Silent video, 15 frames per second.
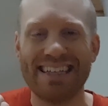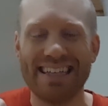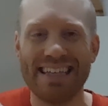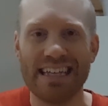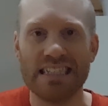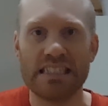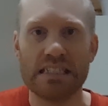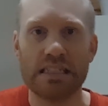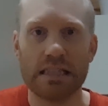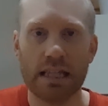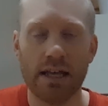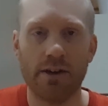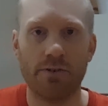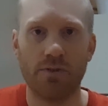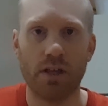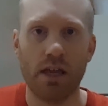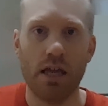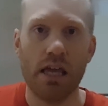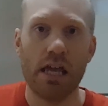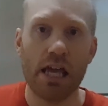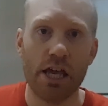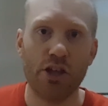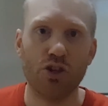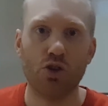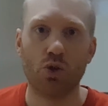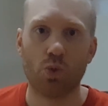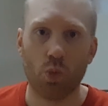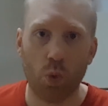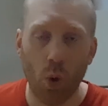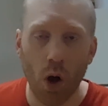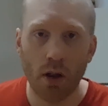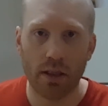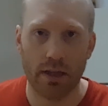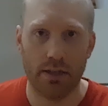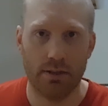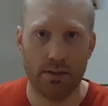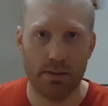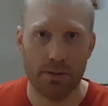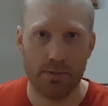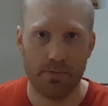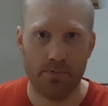gets left in your wallet.